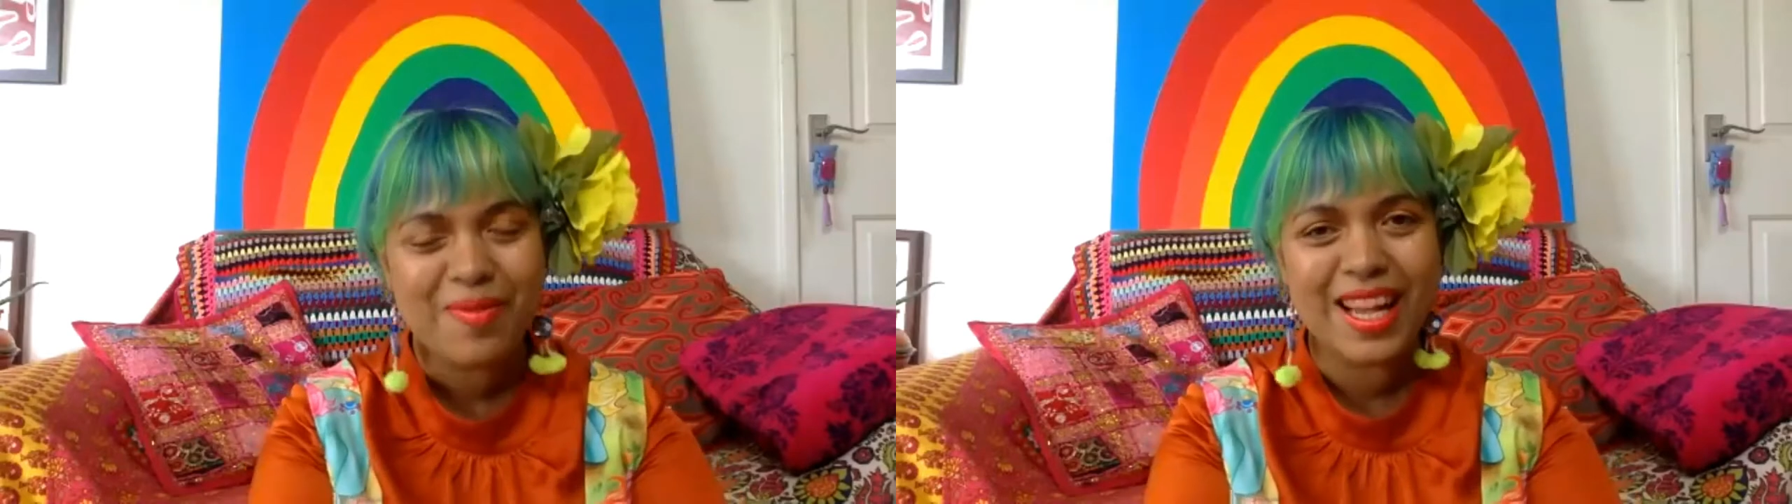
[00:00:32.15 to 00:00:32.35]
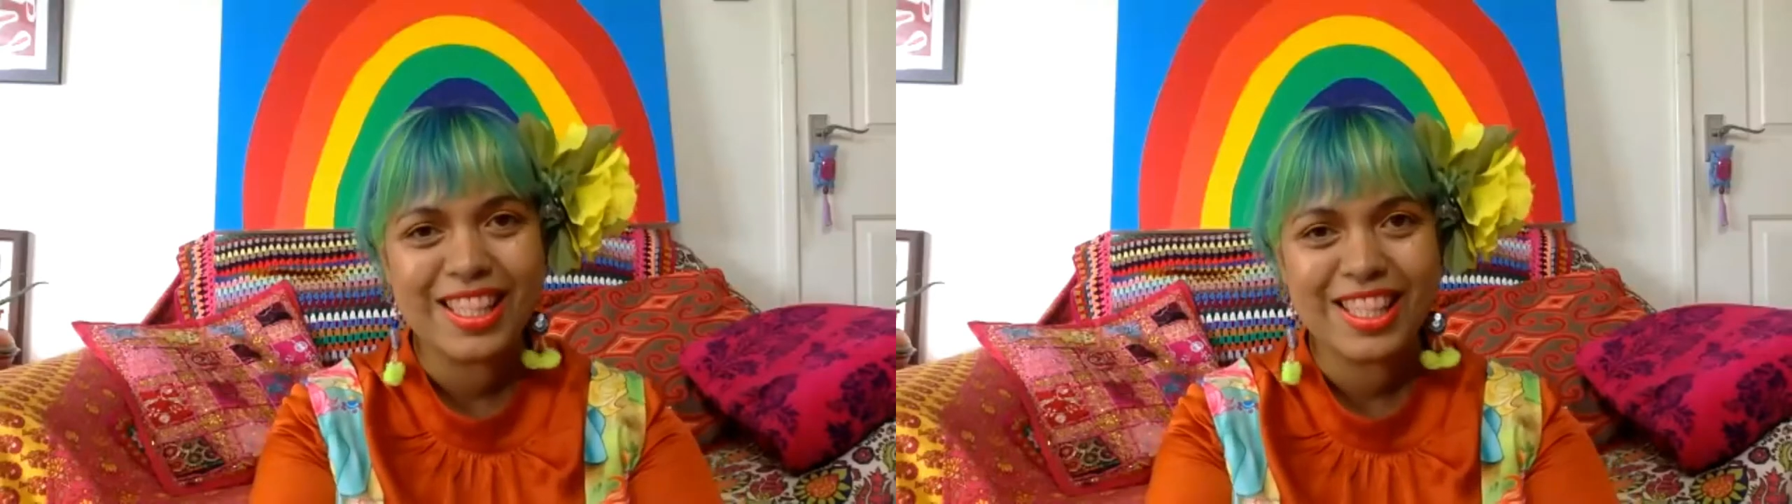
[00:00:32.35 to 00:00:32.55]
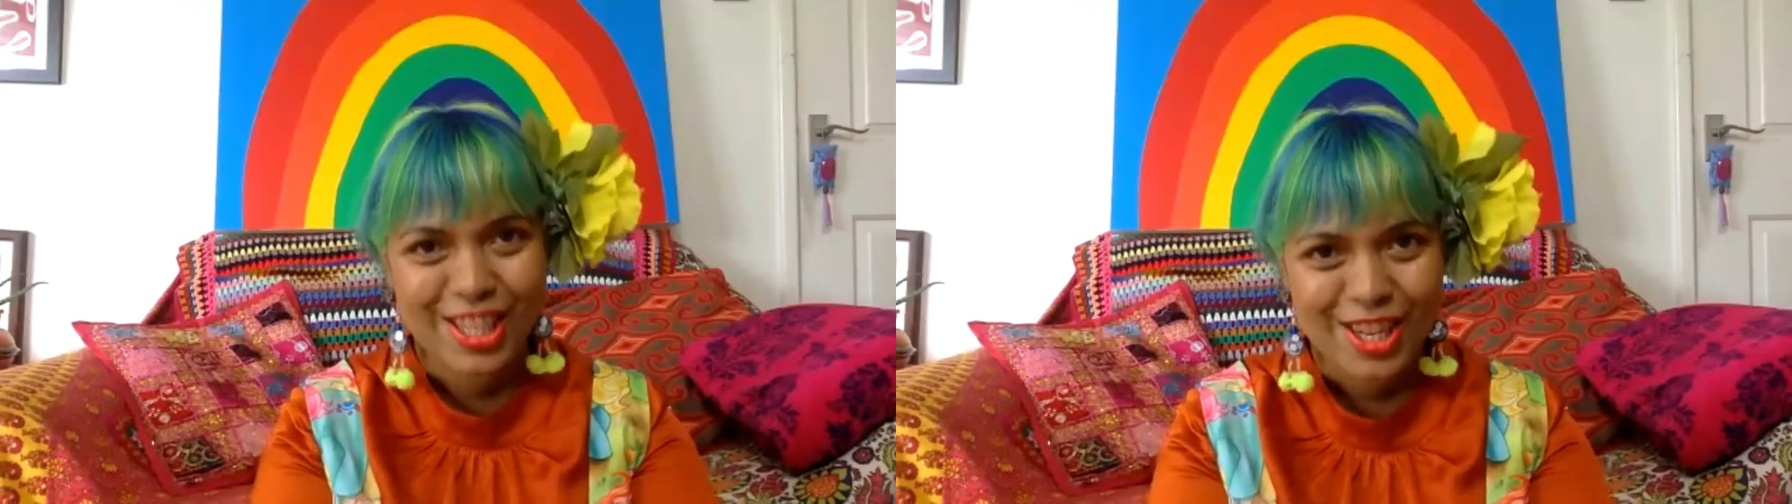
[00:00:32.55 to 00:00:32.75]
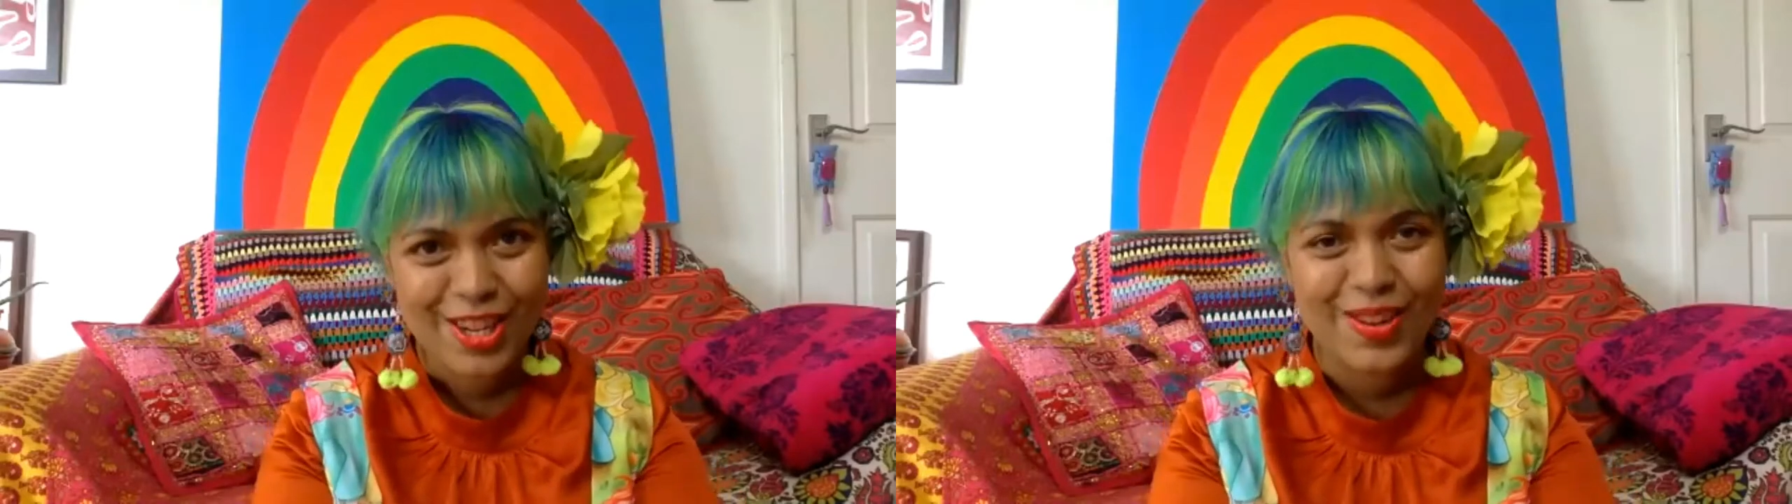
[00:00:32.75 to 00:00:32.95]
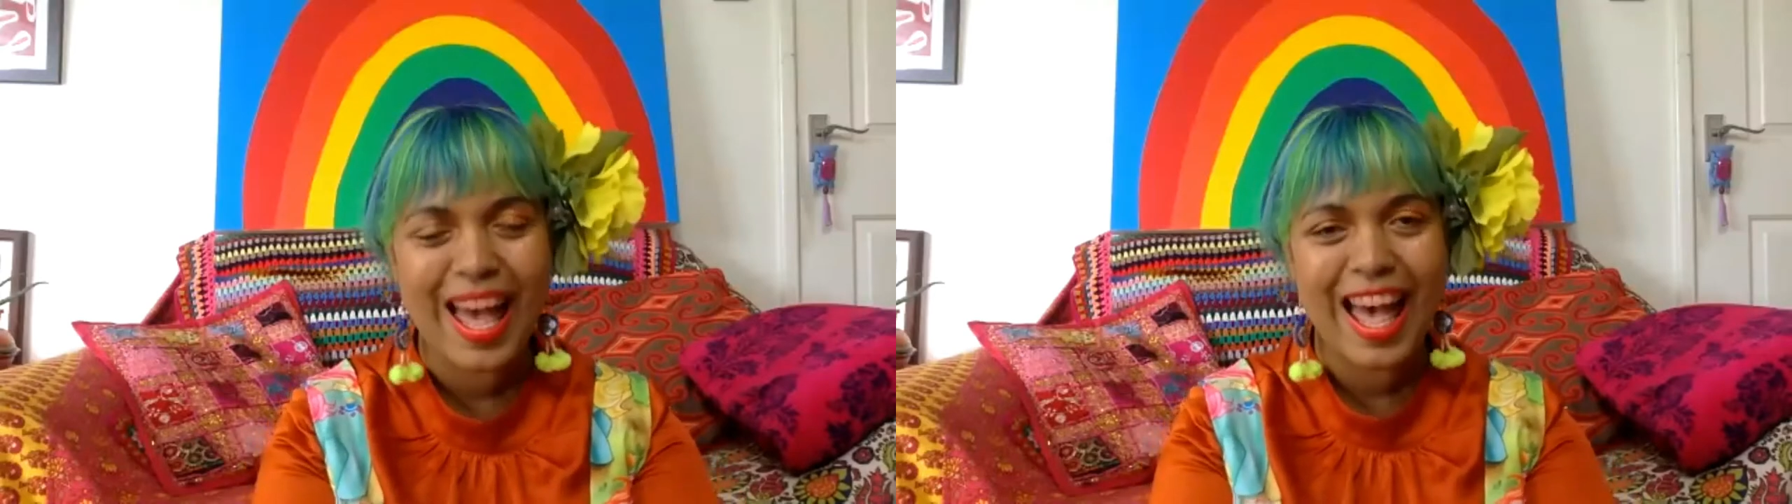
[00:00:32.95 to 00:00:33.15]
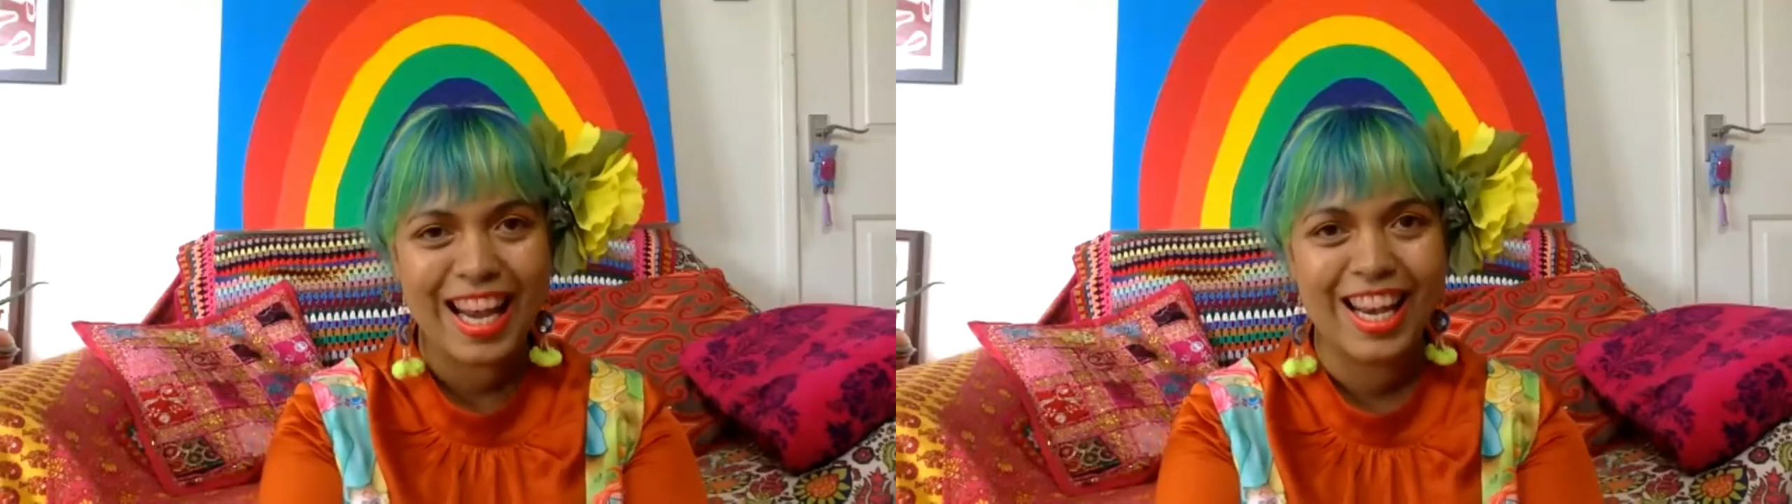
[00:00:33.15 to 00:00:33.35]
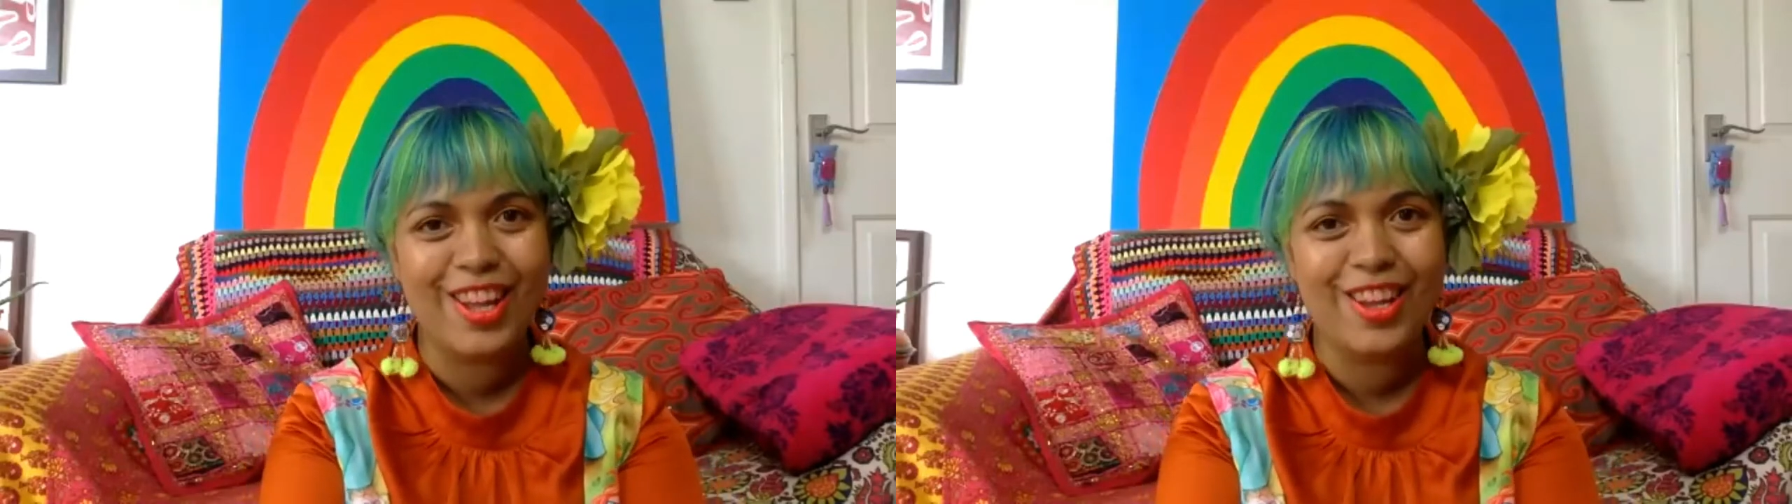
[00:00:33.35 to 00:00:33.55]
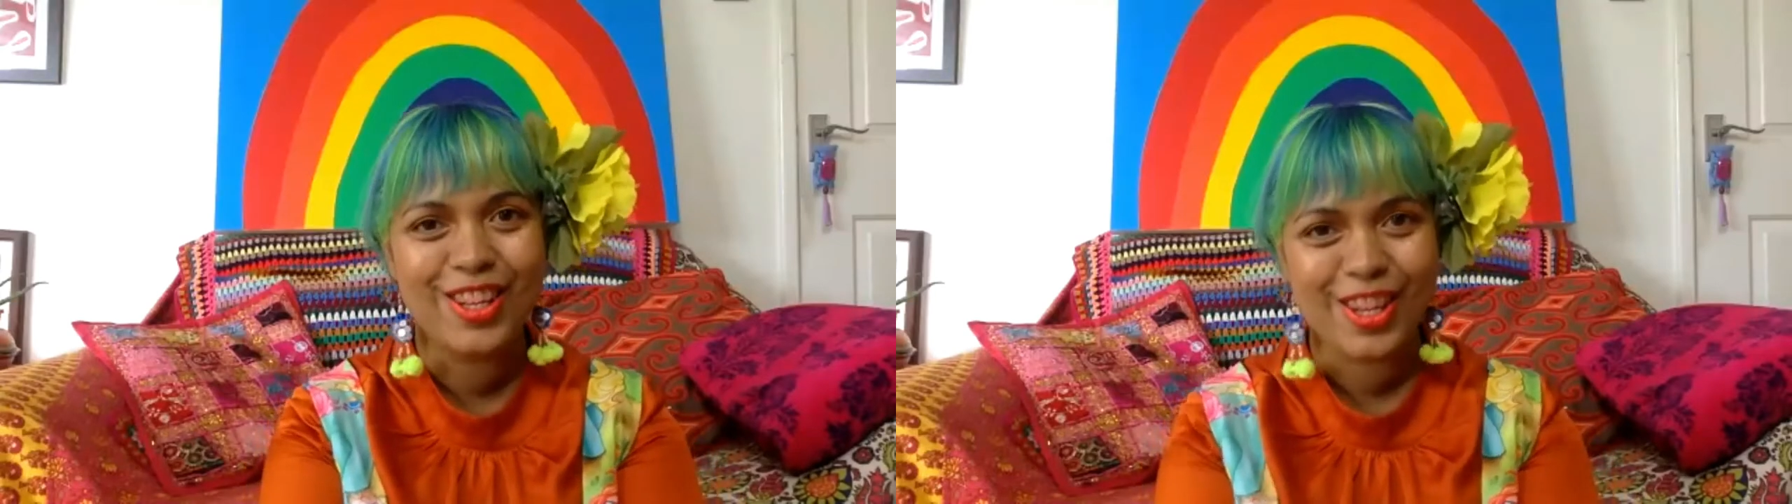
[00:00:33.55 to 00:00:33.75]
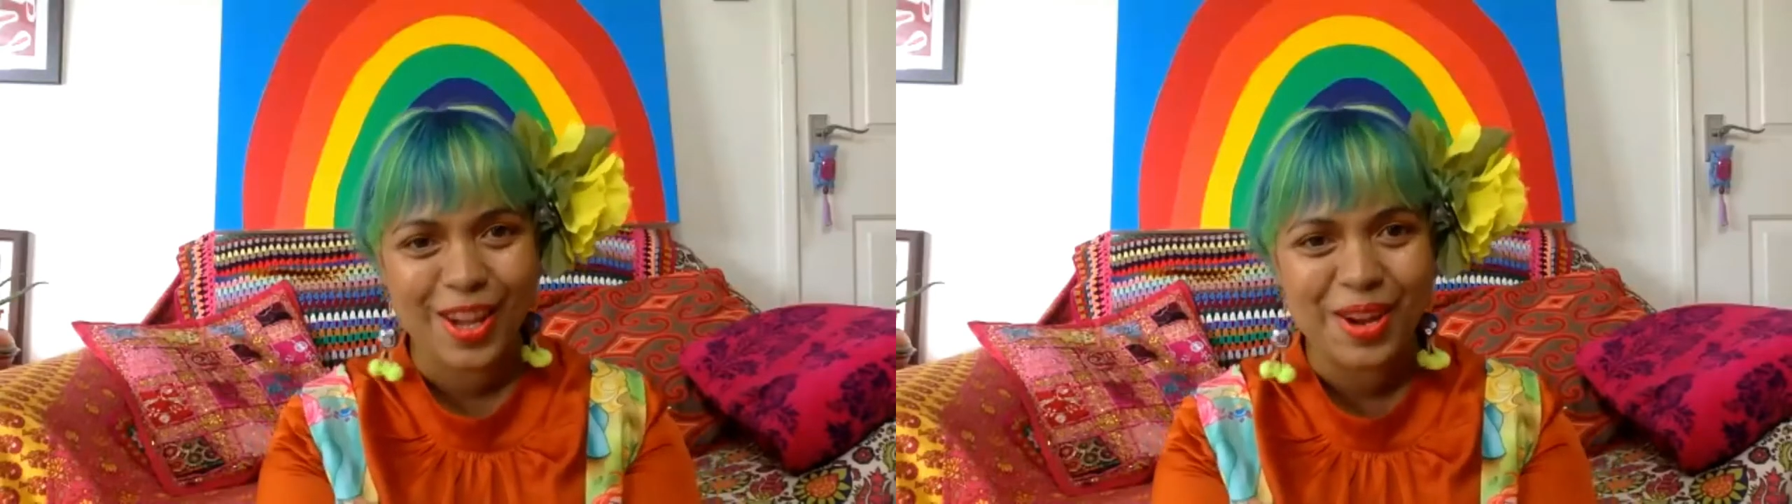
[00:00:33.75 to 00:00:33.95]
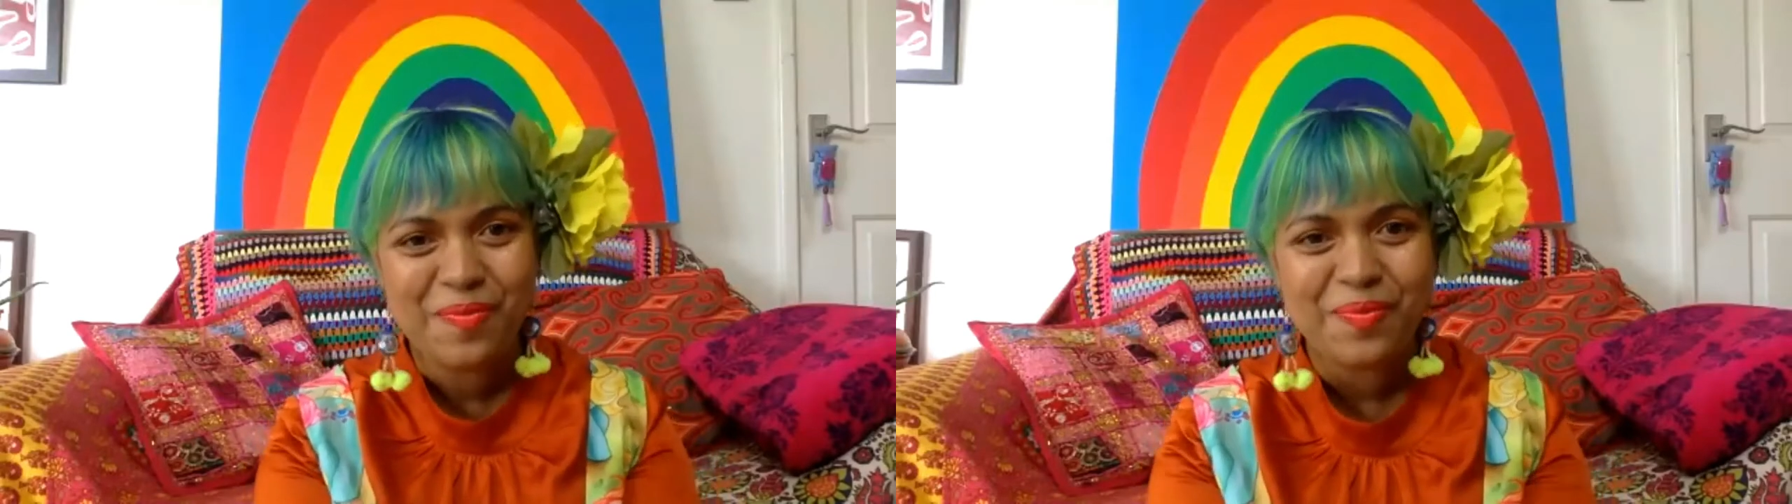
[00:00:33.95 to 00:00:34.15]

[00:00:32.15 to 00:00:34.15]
much to Hello Hue.